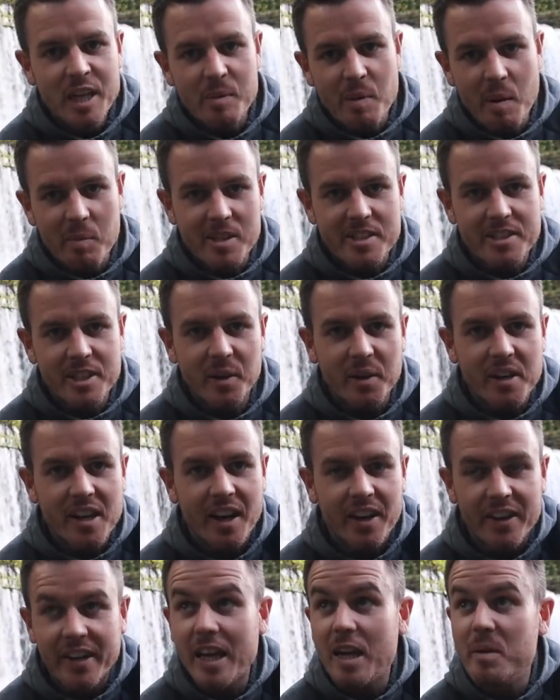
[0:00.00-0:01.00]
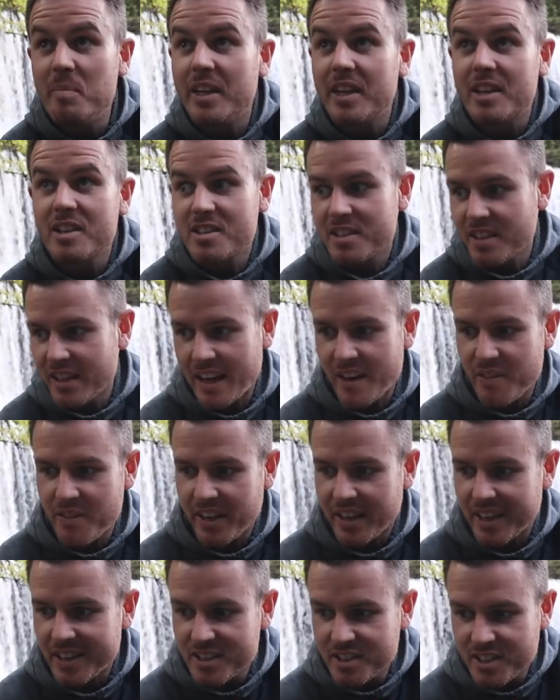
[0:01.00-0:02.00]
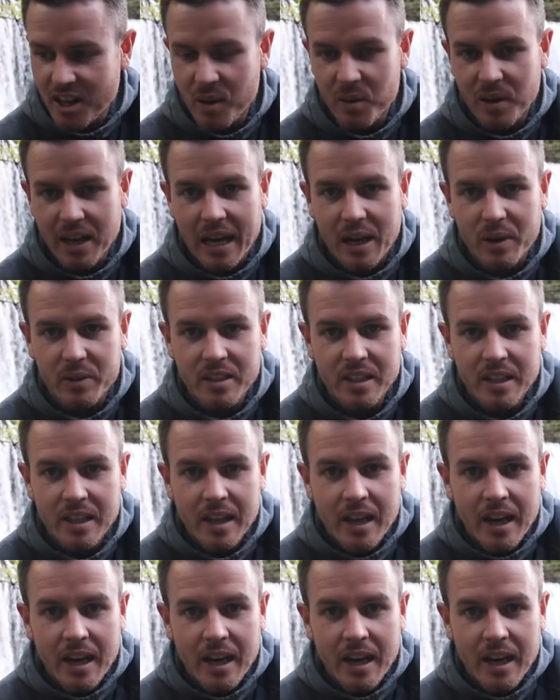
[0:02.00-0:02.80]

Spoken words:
You probably still can't hear me because of that thing. It's so loud.